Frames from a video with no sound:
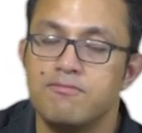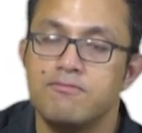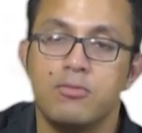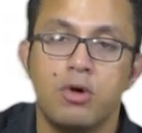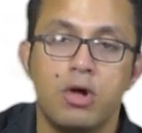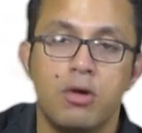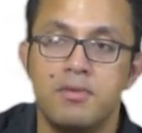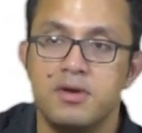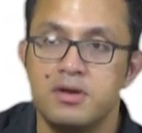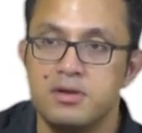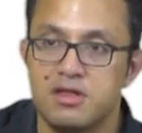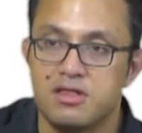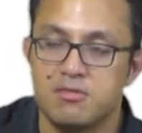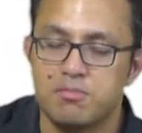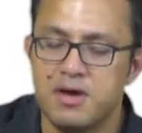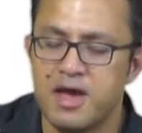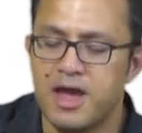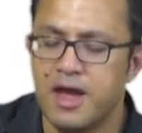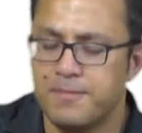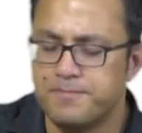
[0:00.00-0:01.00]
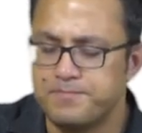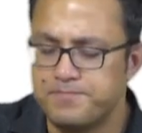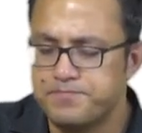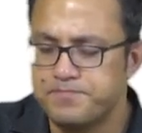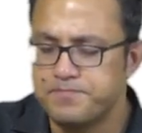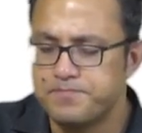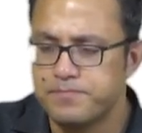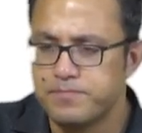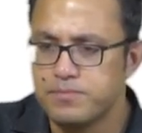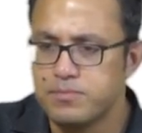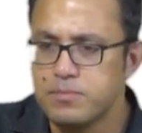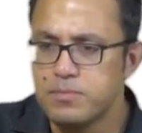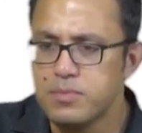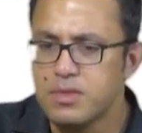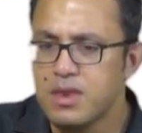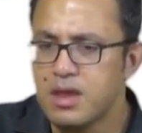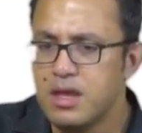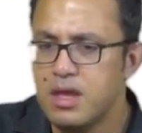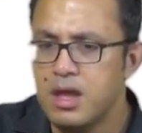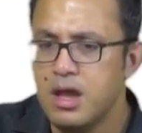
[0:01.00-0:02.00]
of morbid despair.
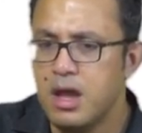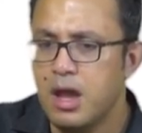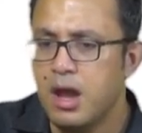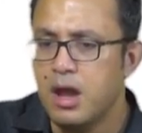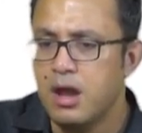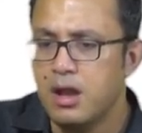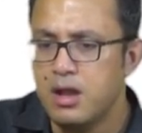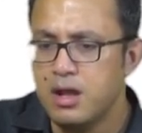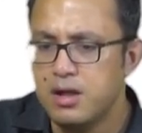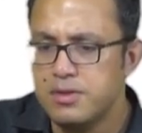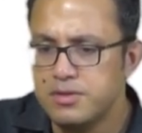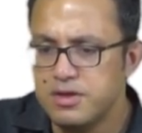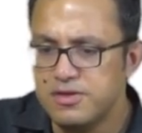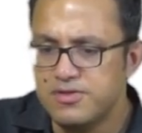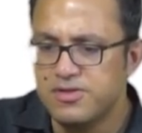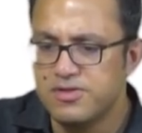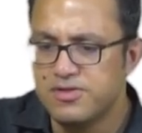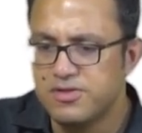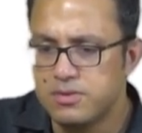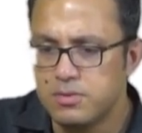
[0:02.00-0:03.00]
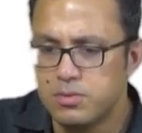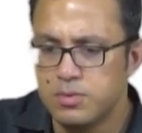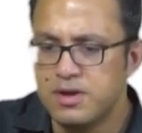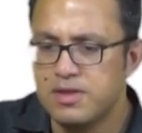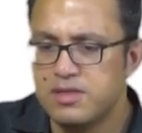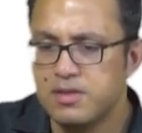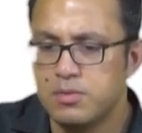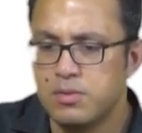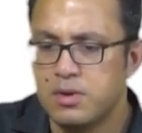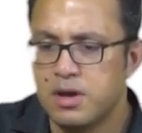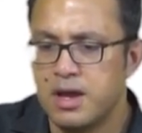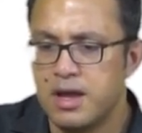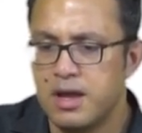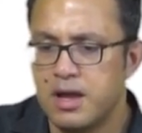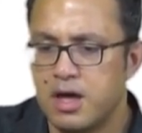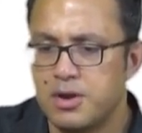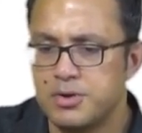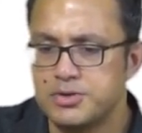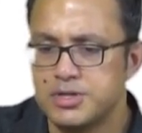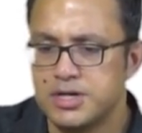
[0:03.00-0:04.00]
Now, this is the reason why
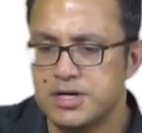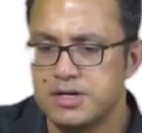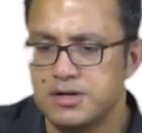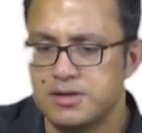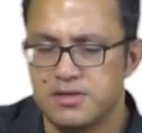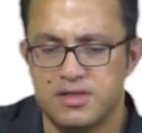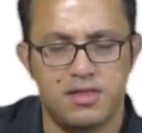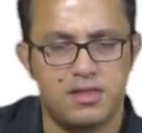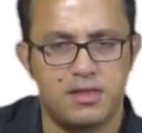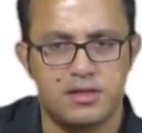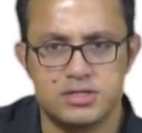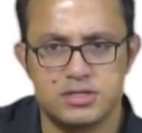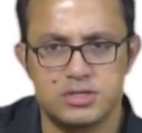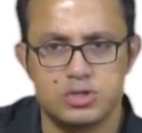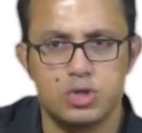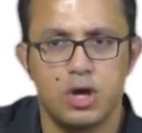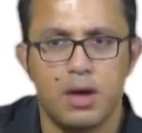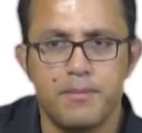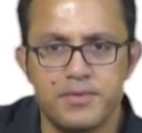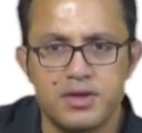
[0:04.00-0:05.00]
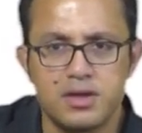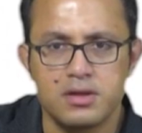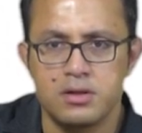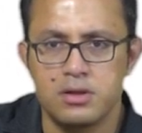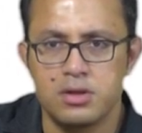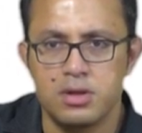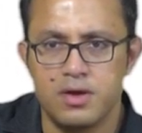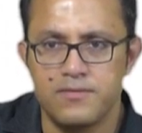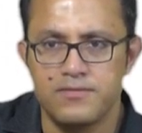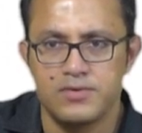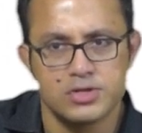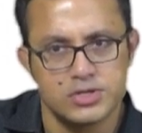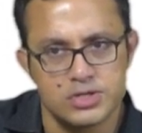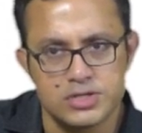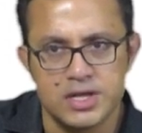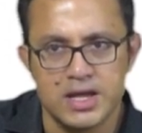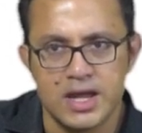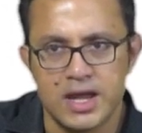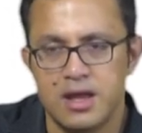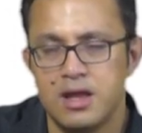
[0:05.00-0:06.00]
Heart of Darkness is such a topical novel
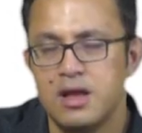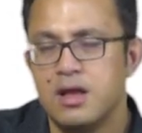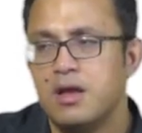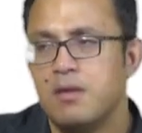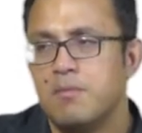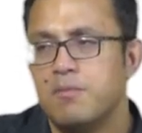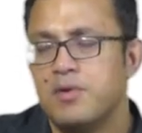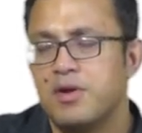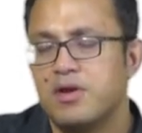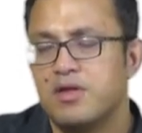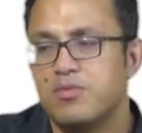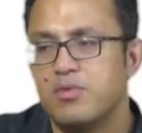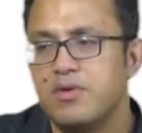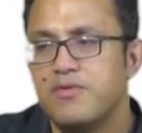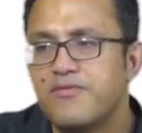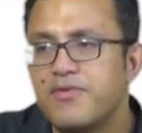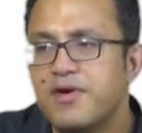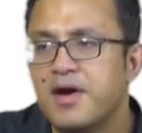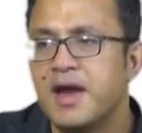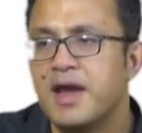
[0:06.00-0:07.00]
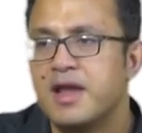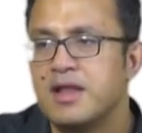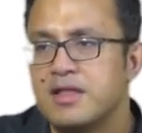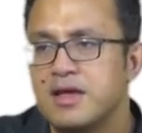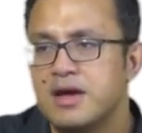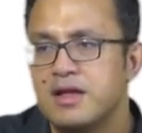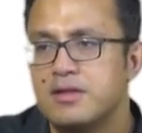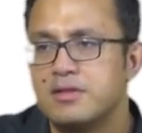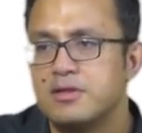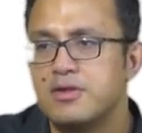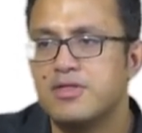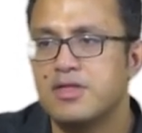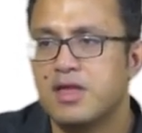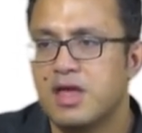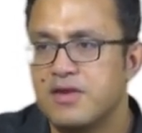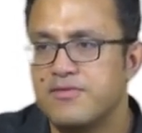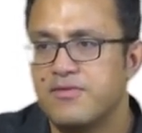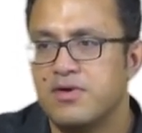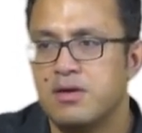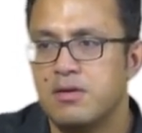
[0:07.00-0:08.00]
today, because we find that this
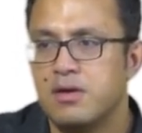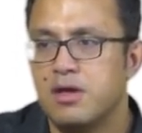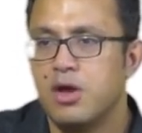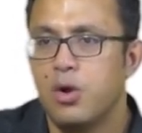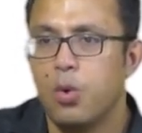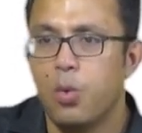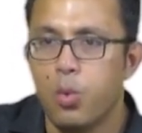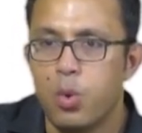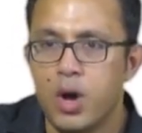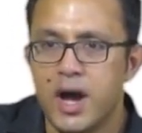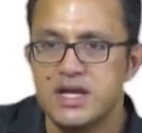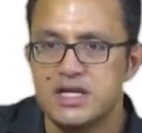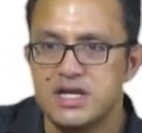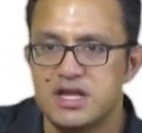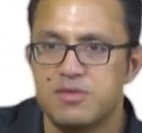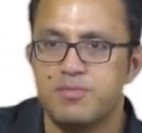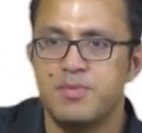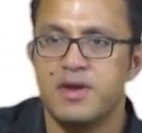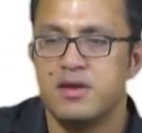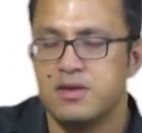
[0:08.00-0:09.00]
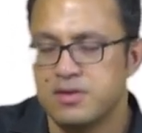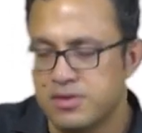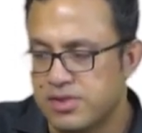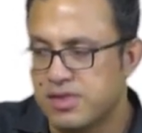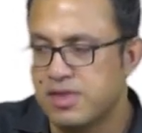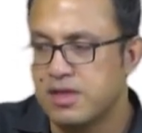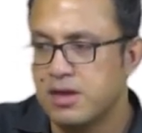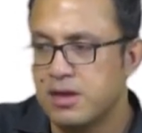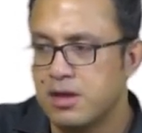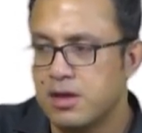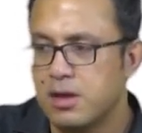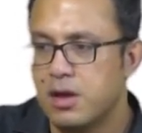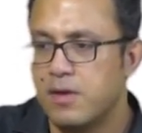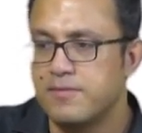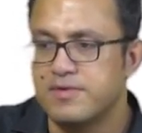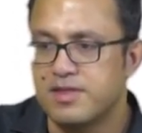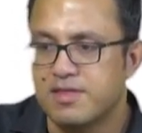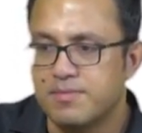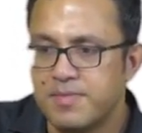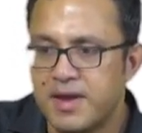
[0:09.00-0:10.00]
kind of a white experience
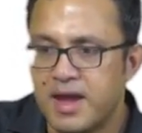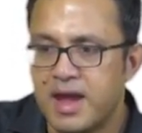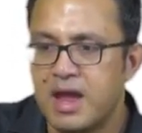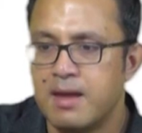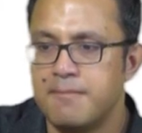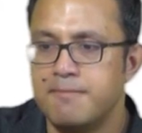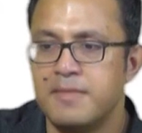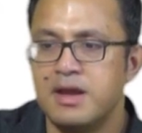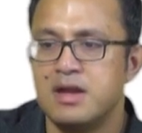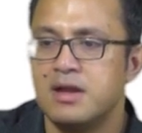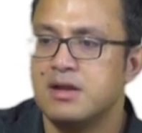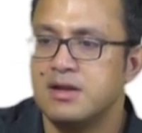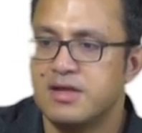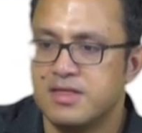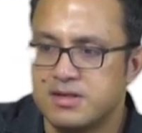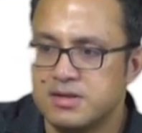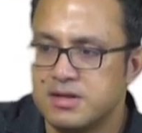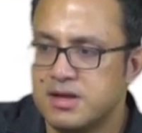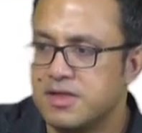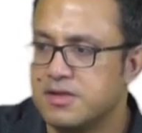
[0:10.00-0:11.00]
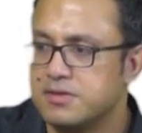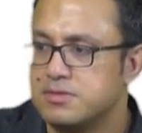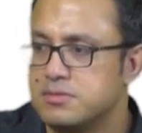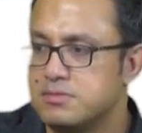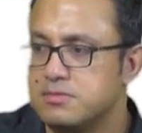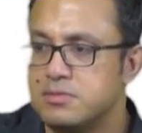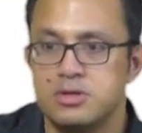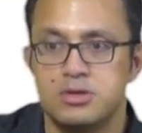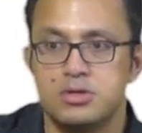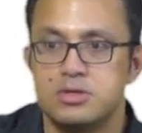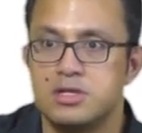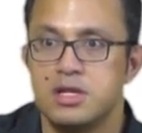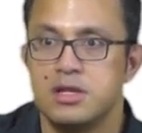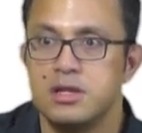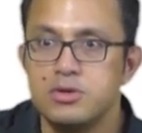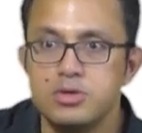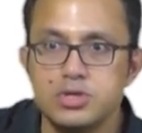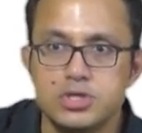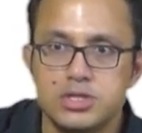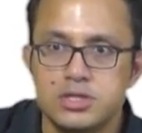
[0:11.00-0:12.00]
of despair, meaninglessness, you know,
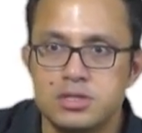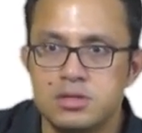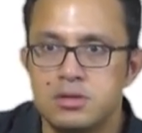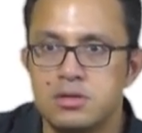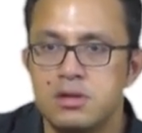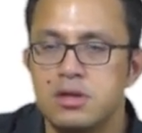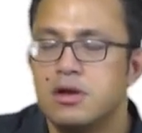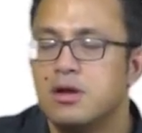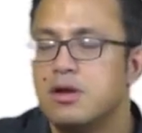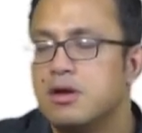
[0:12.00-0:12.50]
delusion,